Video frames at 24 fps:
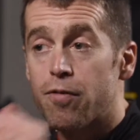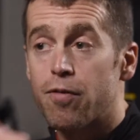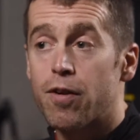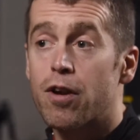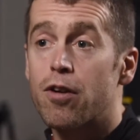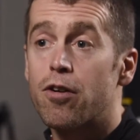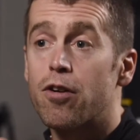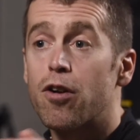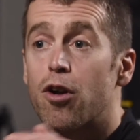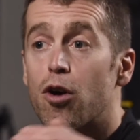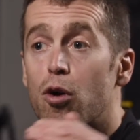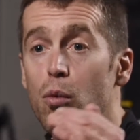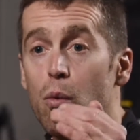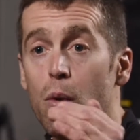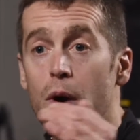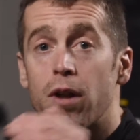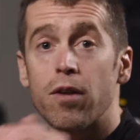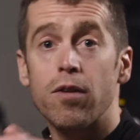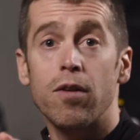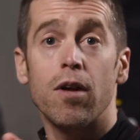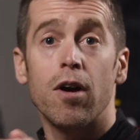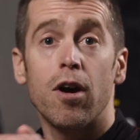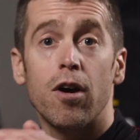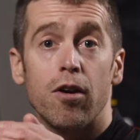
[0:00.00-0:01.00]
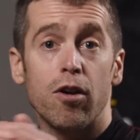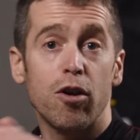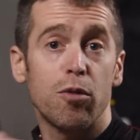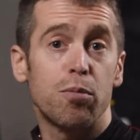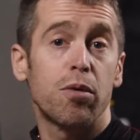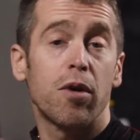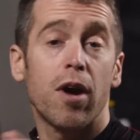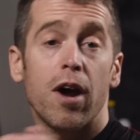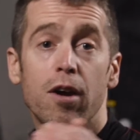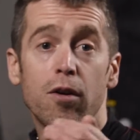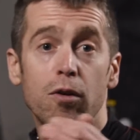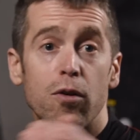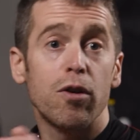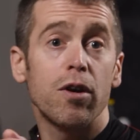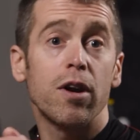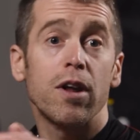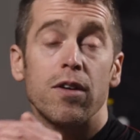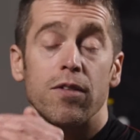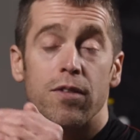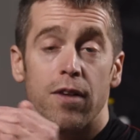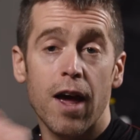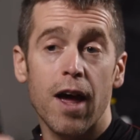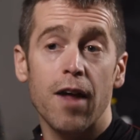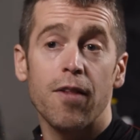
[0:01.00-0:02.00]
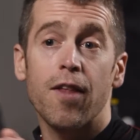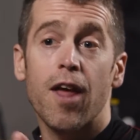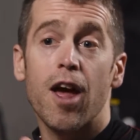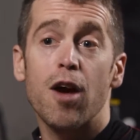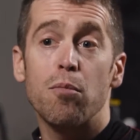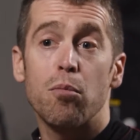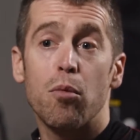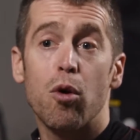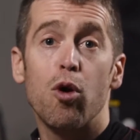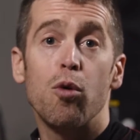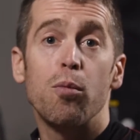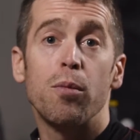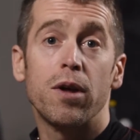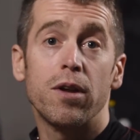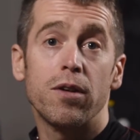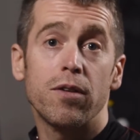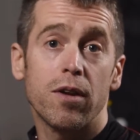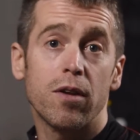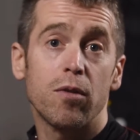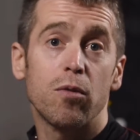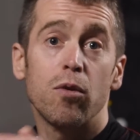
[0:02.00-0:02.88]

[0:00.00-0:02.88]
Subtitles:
figuring out what are your priorities at that moment,